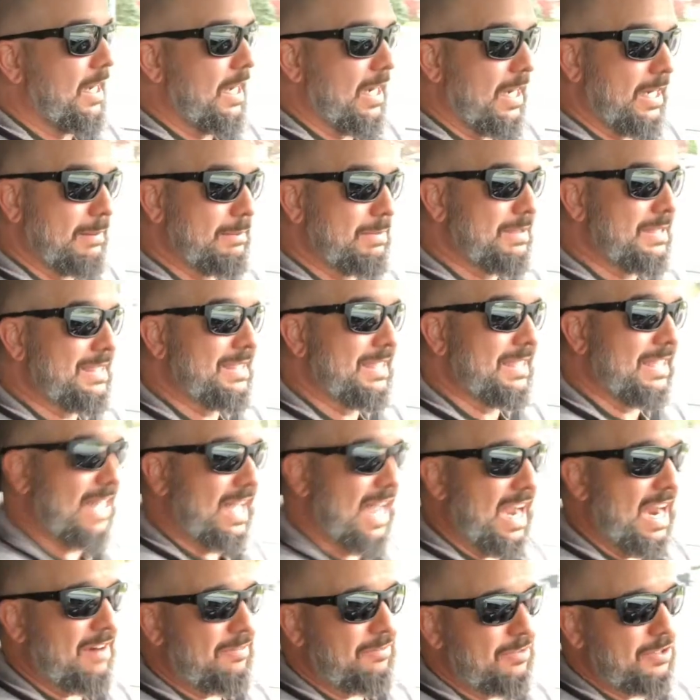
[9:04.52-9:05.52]
I'm still
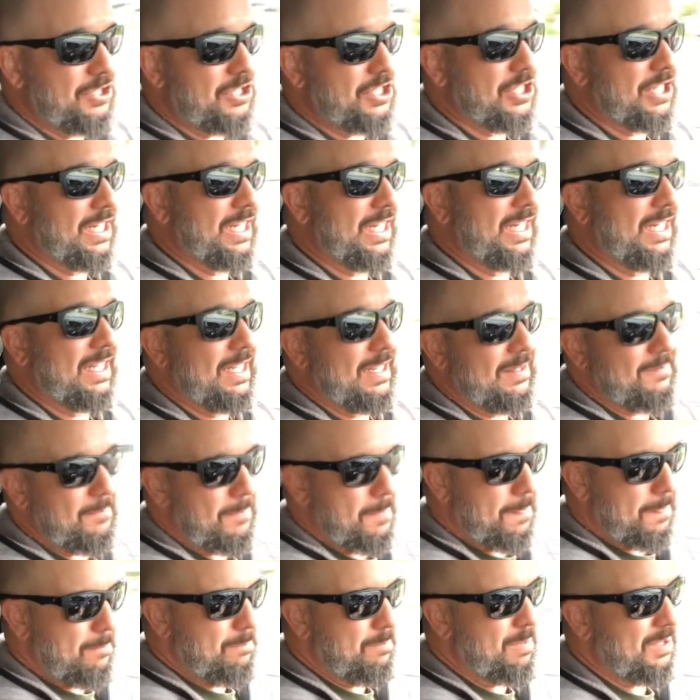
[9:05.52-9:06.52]
averaging
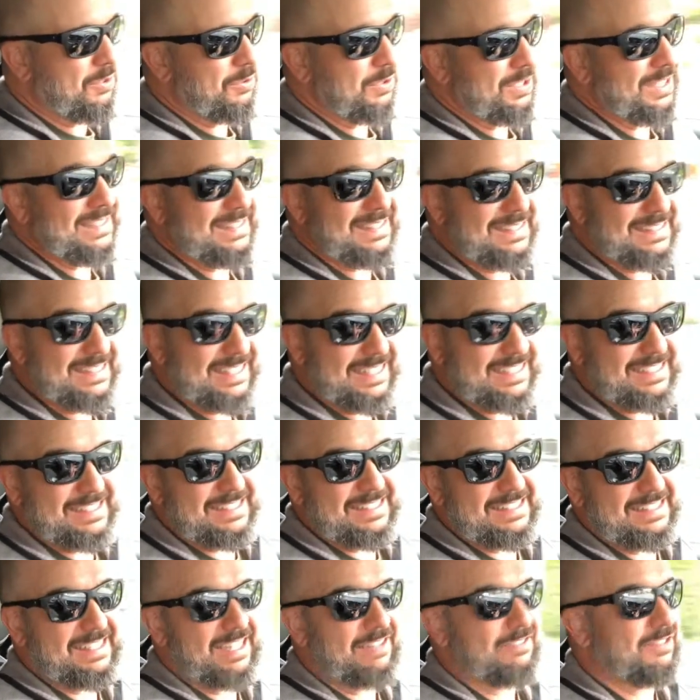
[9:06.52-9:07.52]
between 6
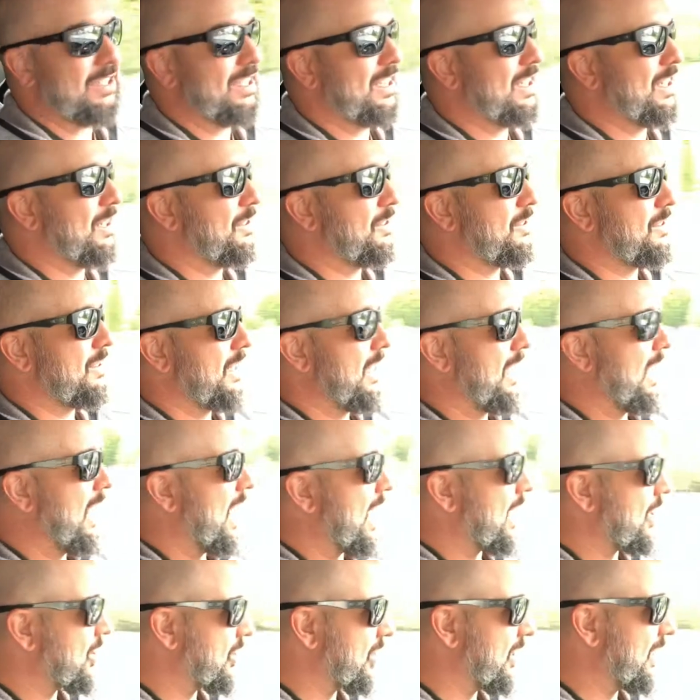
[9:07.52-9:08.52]
and 7 liters.
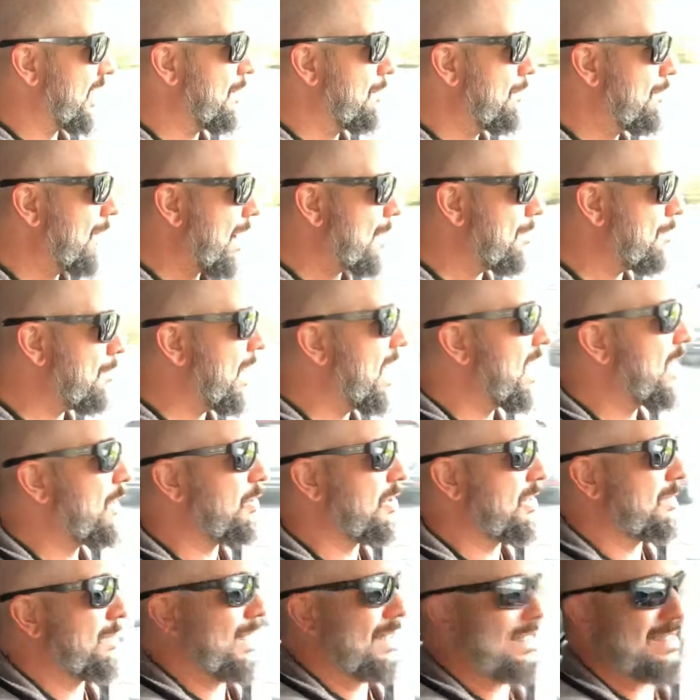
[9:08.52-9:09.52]
Actually, my peak
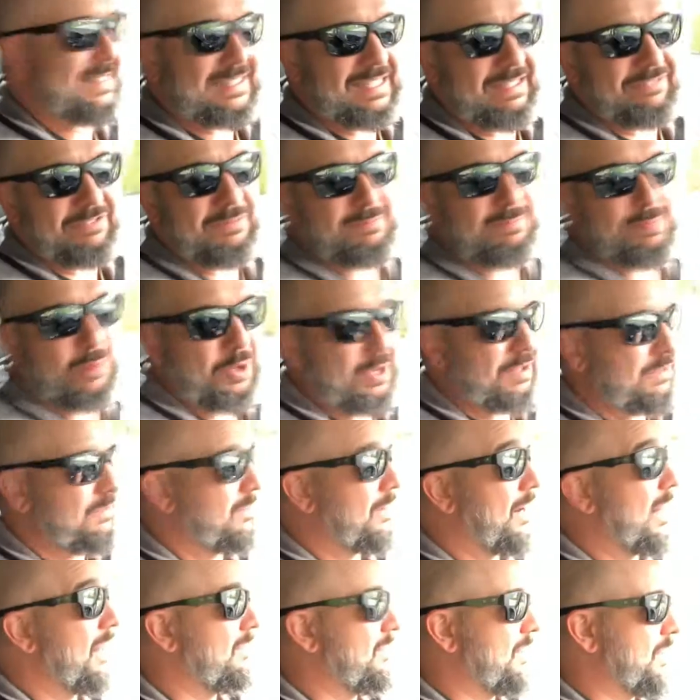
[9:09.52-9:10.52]
was about
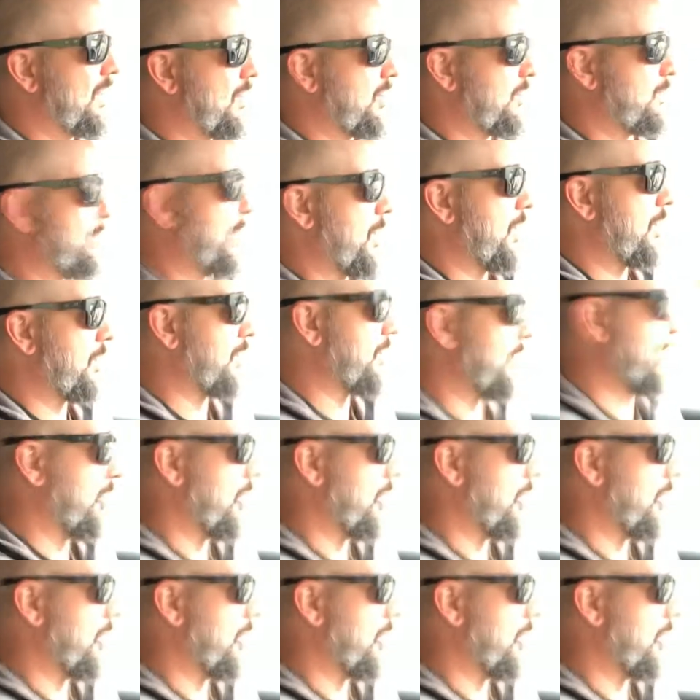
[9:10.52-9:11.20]
7.5 liters per 100